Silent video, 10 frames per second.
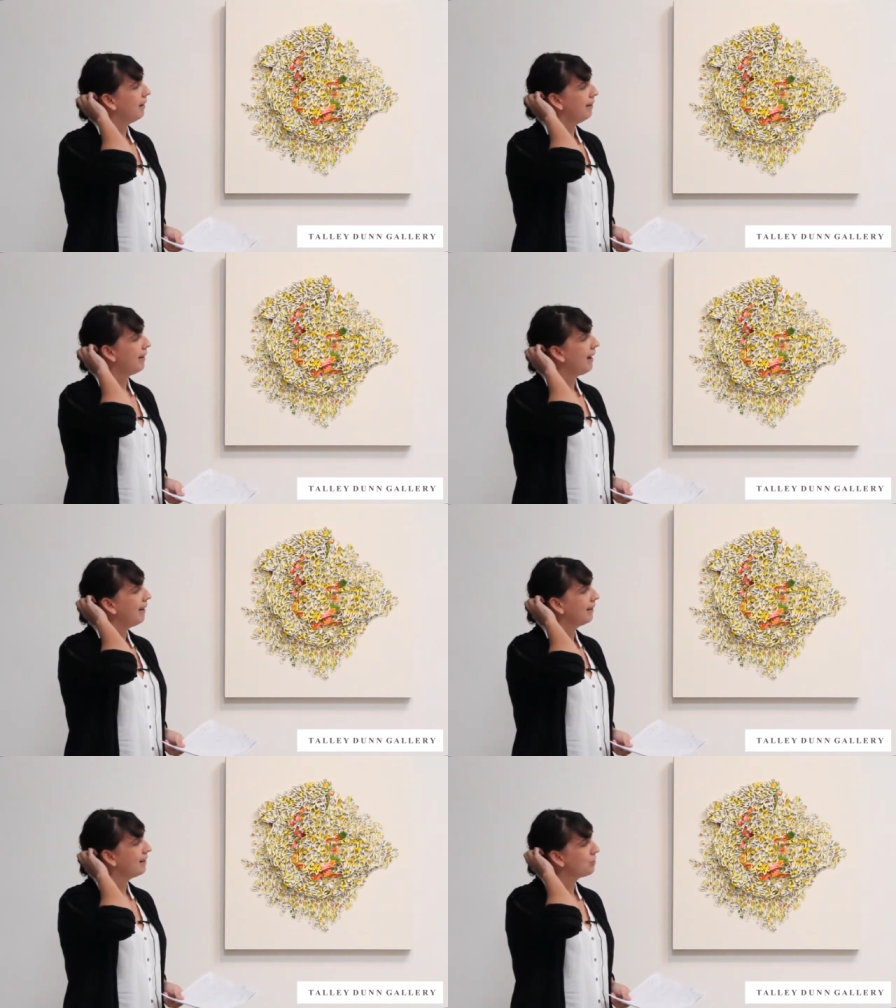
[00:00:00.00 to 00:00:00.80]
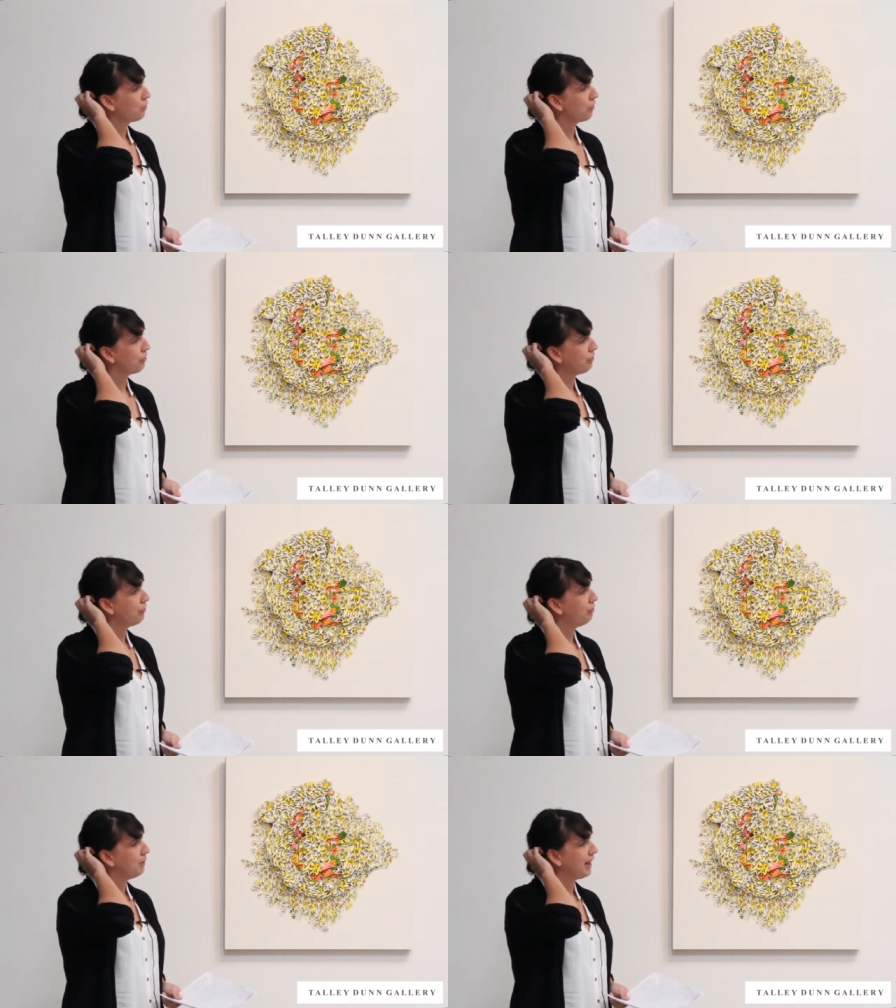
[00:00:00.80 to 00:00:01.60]
That sort of
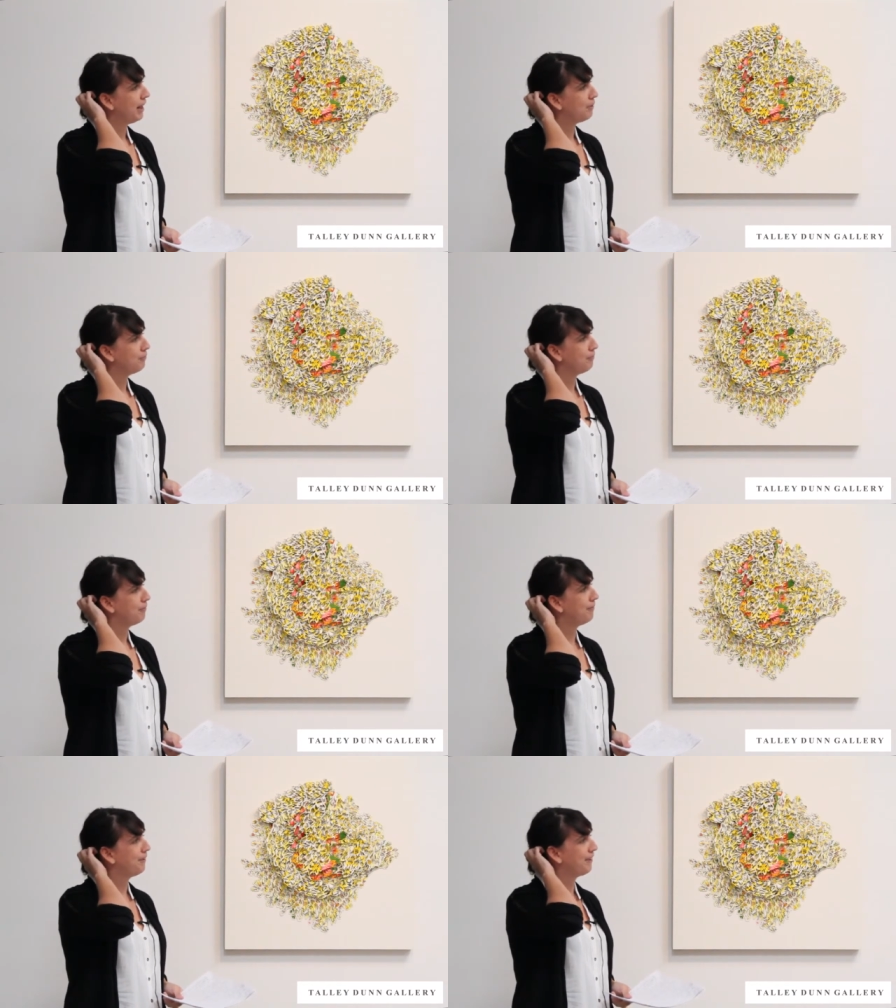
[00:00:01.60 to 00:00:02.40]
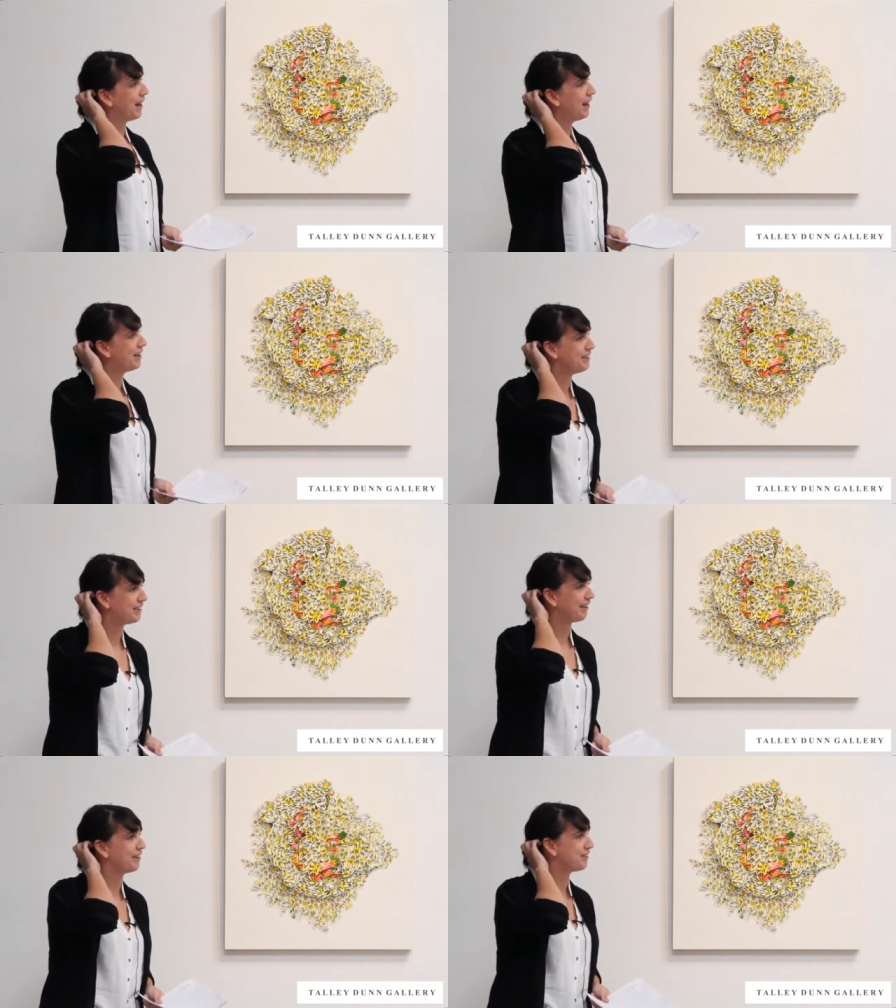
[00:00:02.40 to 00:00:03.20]
became kind of
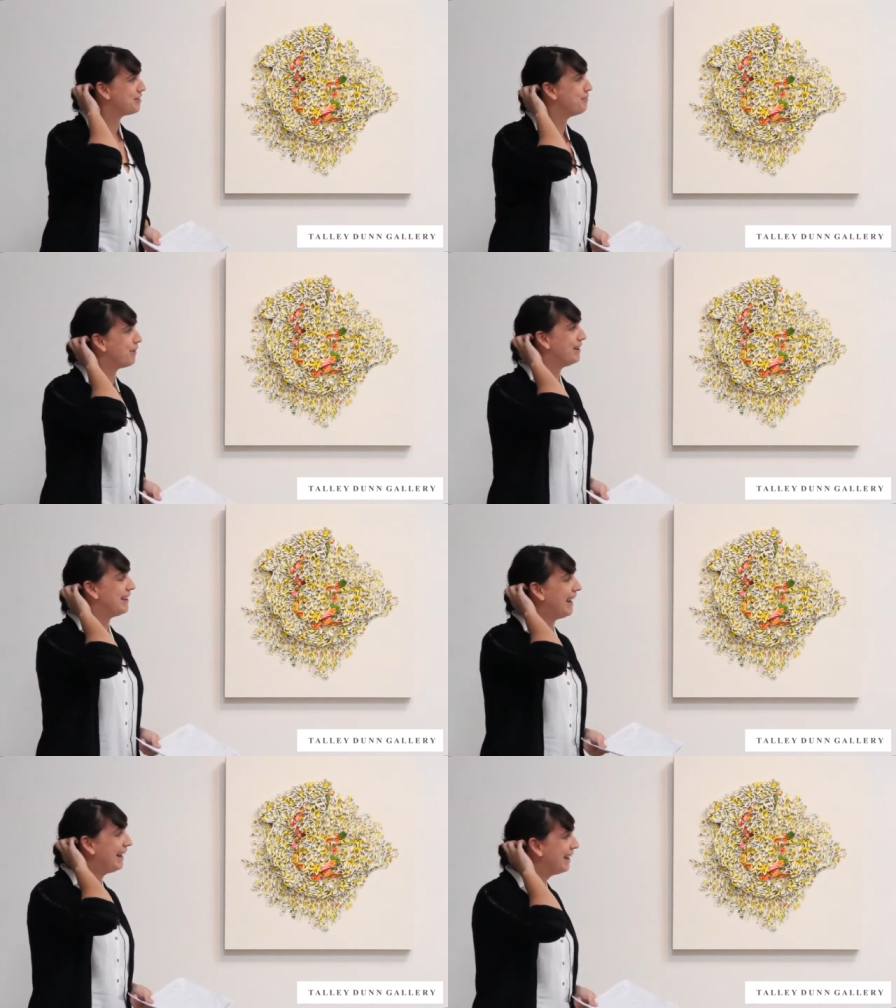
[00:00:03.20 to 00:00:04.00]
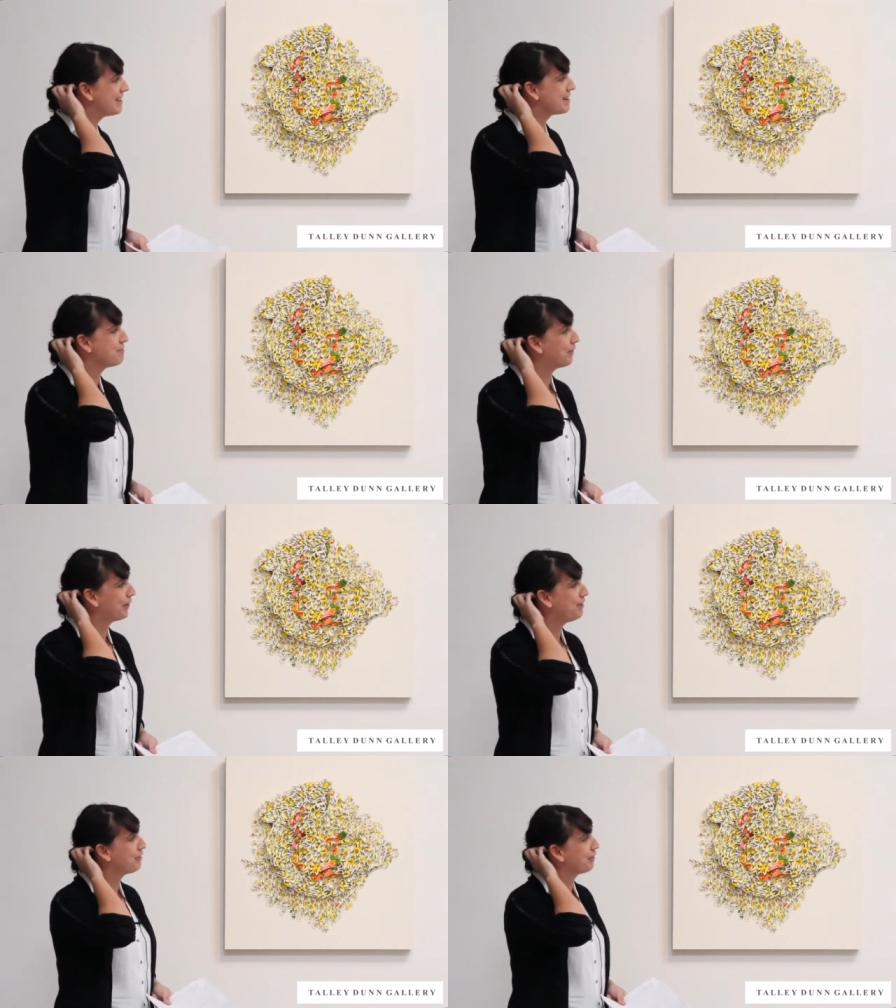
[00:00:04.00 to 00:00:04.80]
a little too mundane at some
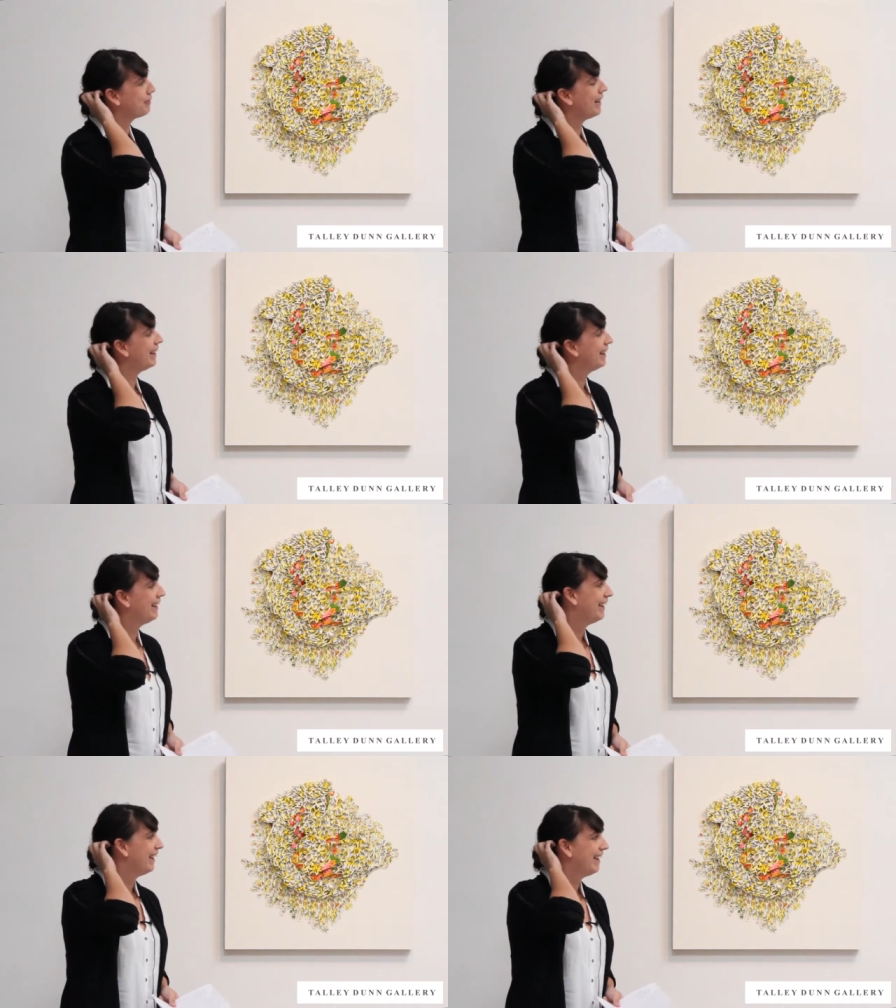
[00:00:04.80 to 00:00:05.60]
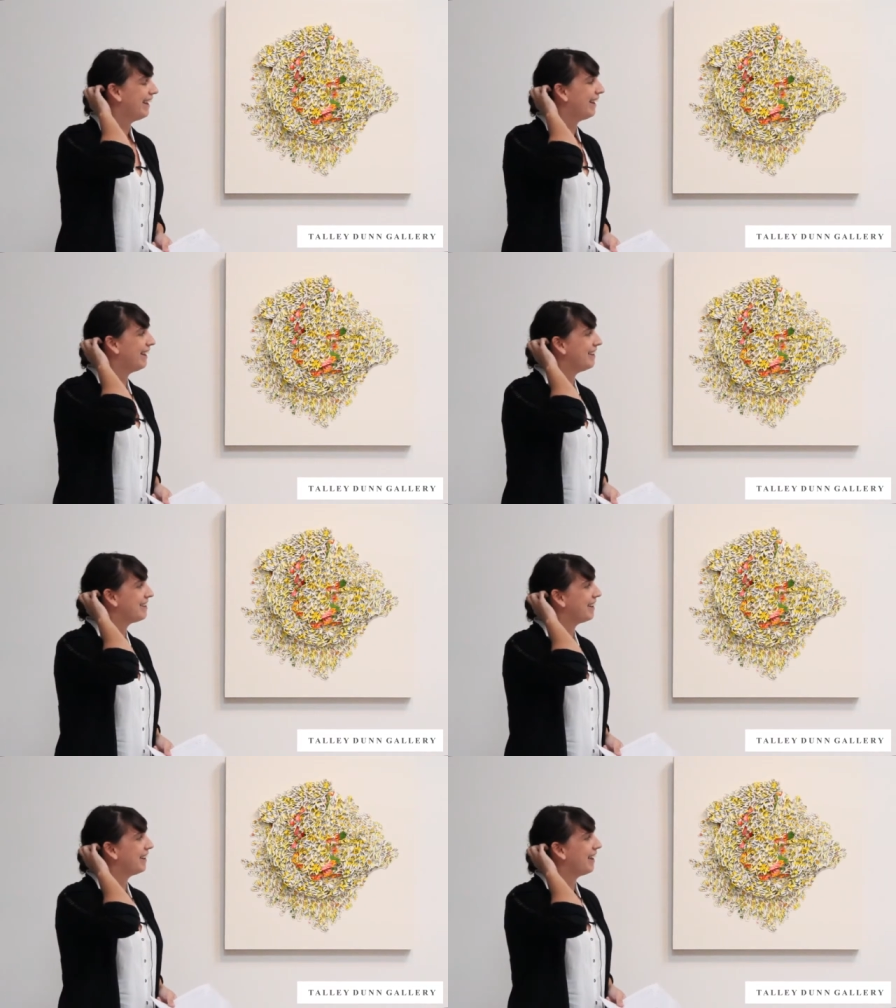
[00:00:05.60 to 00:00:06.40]
point for me, and
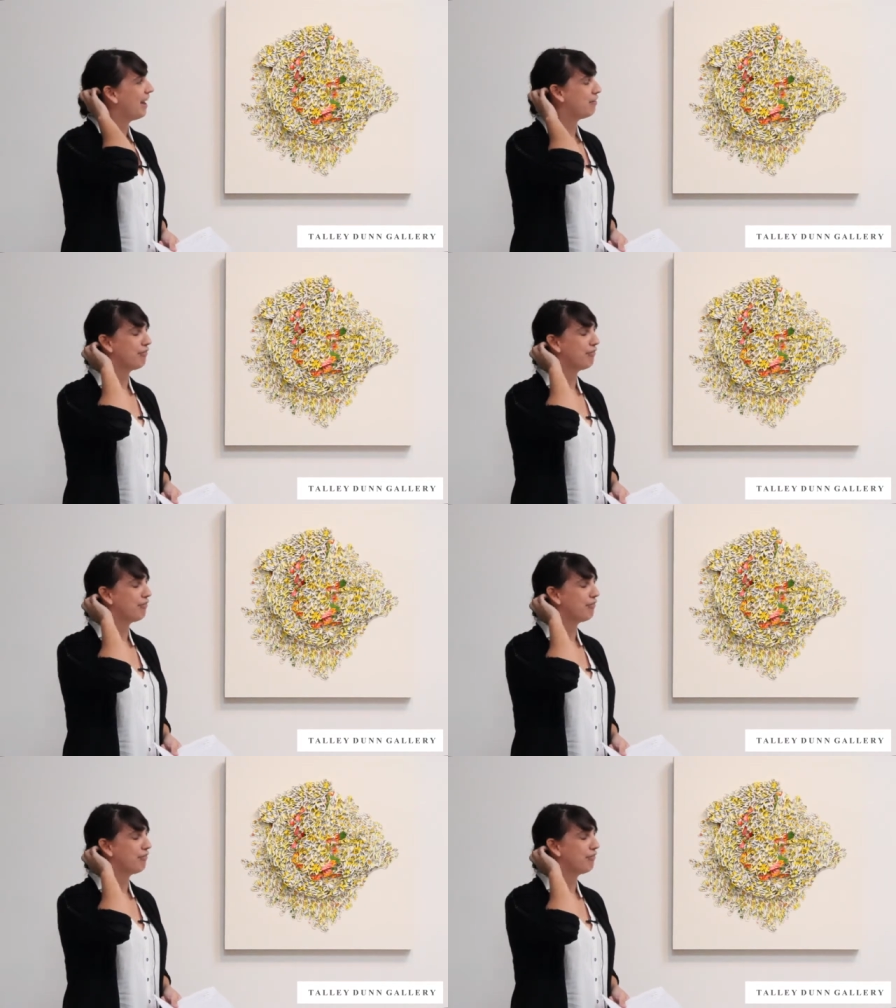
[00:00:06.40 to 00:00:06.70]
it